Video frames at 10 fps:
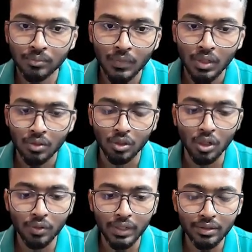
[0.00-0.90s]
So now
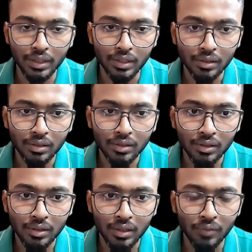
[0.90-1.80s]
let's say
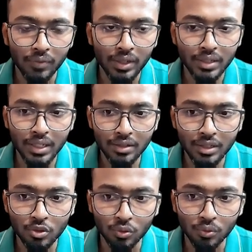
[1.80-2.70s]
if I change this
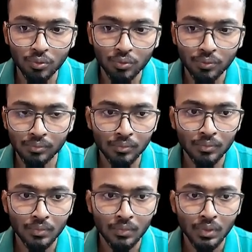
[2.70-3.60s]
to,
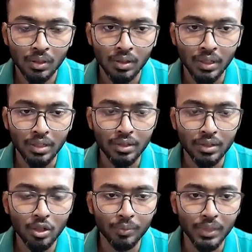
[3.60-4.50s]
instead
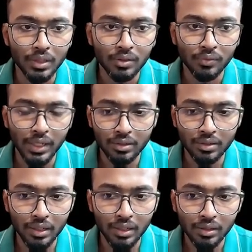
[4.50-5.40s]
of this flex
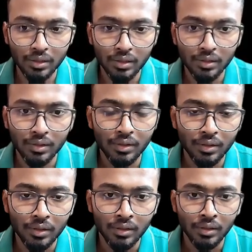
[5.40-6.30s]
start,
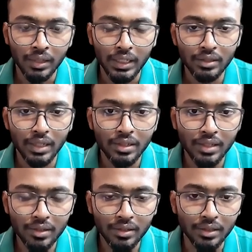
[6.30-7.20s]
let's say I
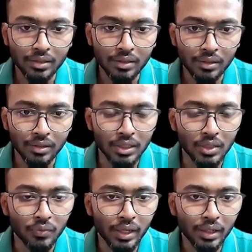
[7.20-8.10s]
change this
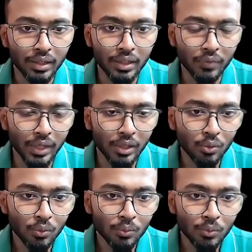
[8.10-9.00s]
justify content value
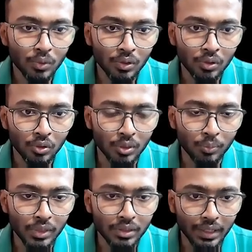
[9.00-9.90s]
to
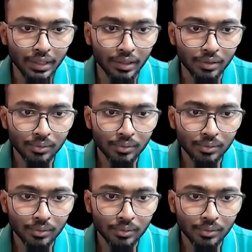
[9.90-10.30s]
simply center.